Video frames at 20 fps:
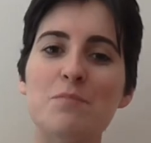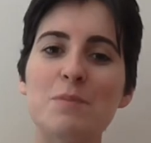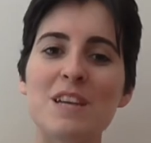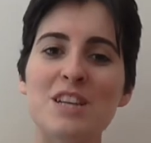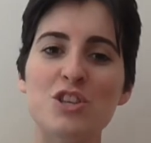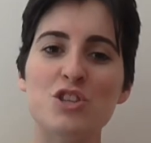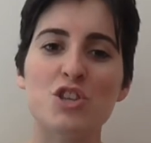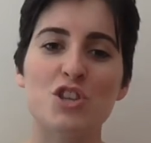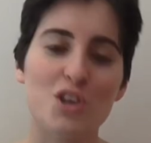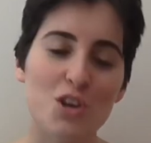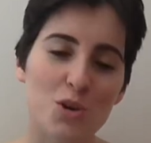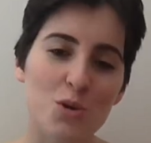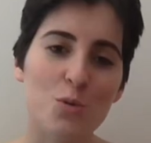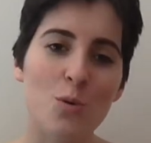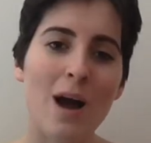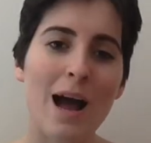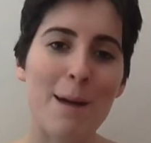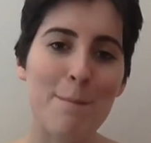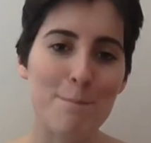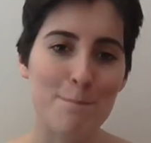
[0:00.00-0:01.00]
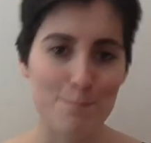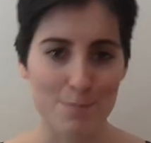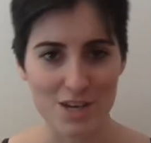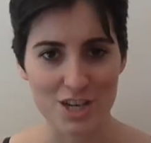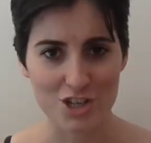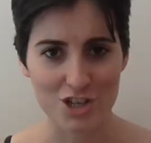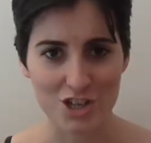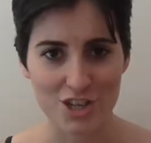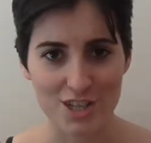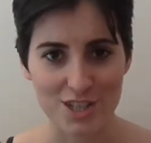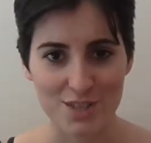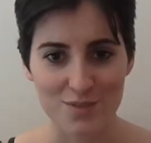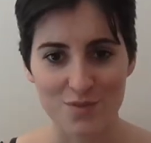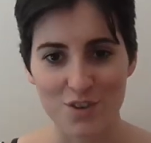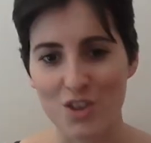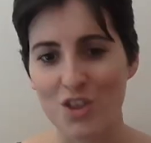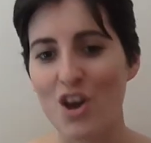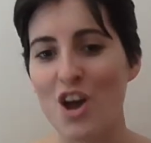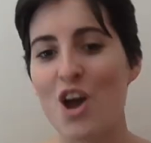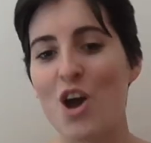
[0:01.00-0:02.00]
have been too ambitious
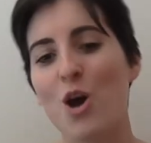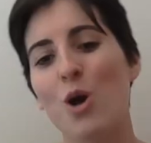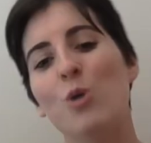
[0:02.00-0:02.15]
for their